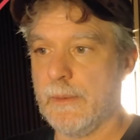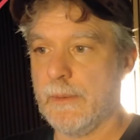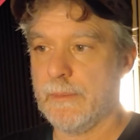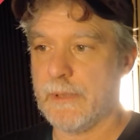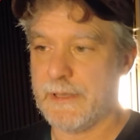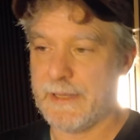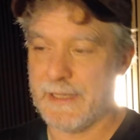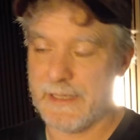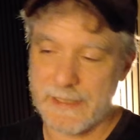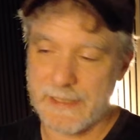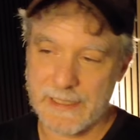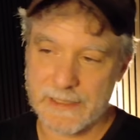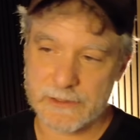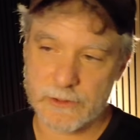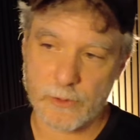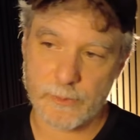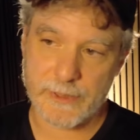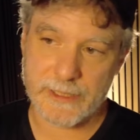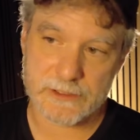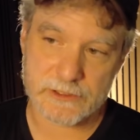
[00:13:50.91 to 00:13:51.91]
But then again,
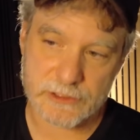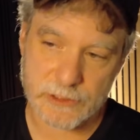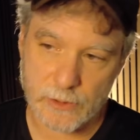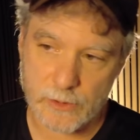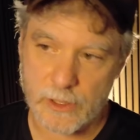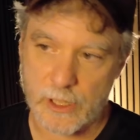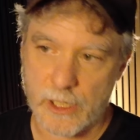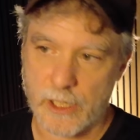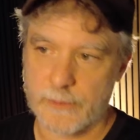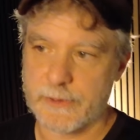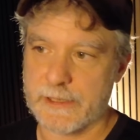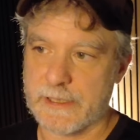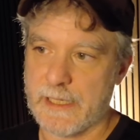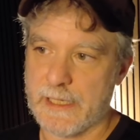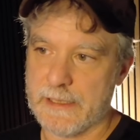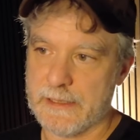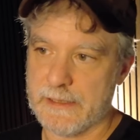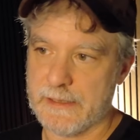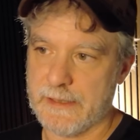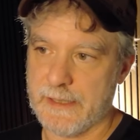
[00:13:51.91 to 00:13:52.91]
don't make it so
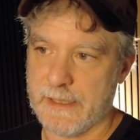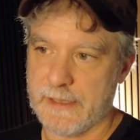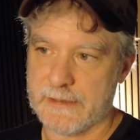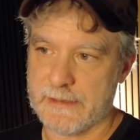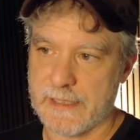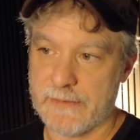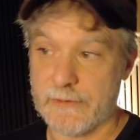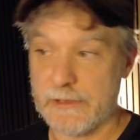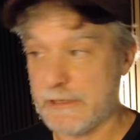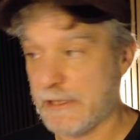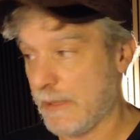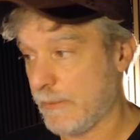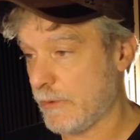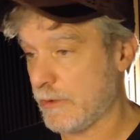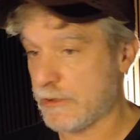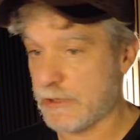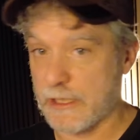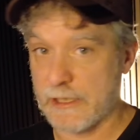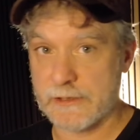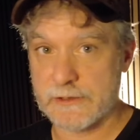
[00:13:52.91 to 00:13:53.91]
complicated that every time you
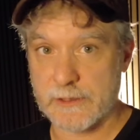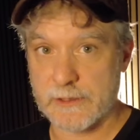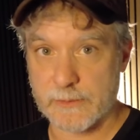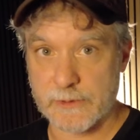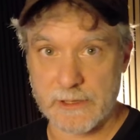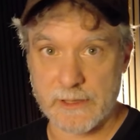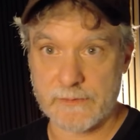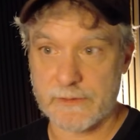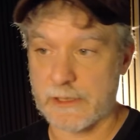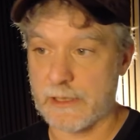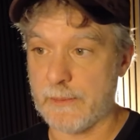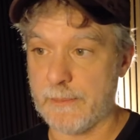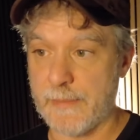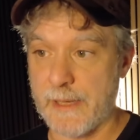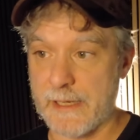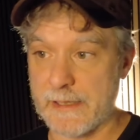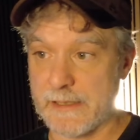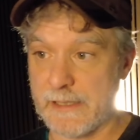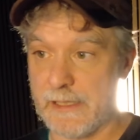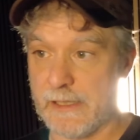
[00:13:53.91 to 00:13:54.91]
change something, you have to come
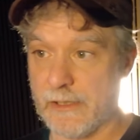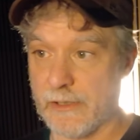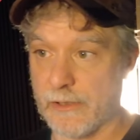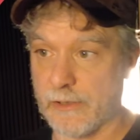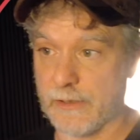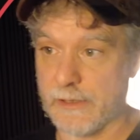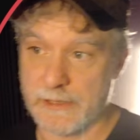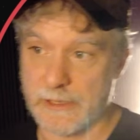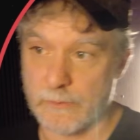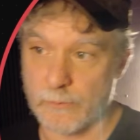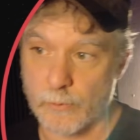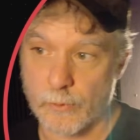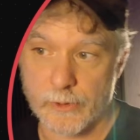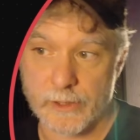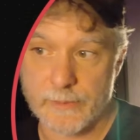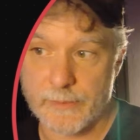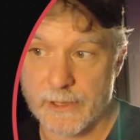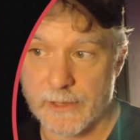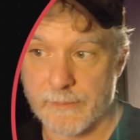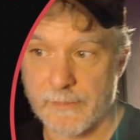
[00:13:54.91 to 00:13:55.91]
back here and
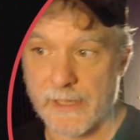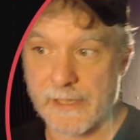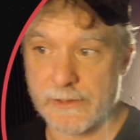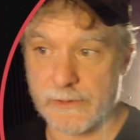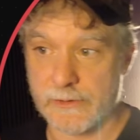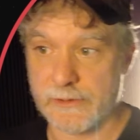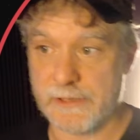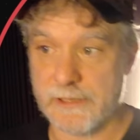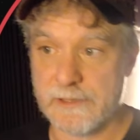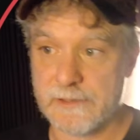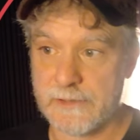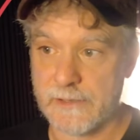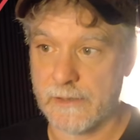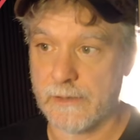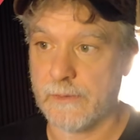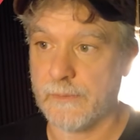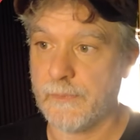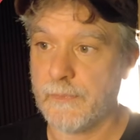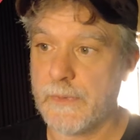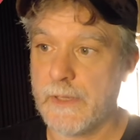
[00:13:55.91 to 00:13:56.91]
worry about a minor detail.